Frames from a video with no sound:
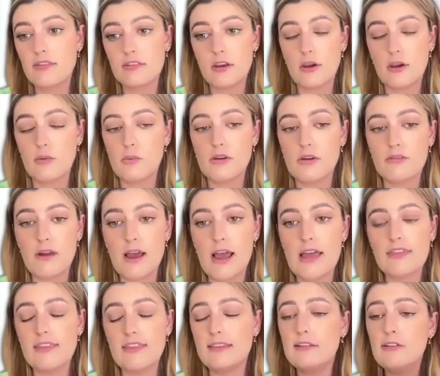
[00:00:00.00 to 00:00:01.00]
So we
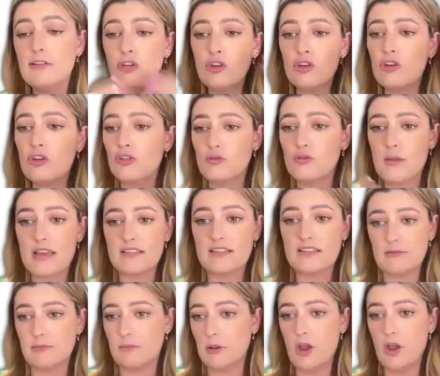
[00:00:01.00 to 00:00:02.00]
write this huge,
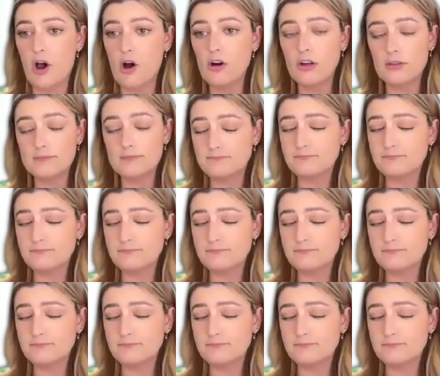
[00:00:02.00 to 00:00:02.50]
massive blog.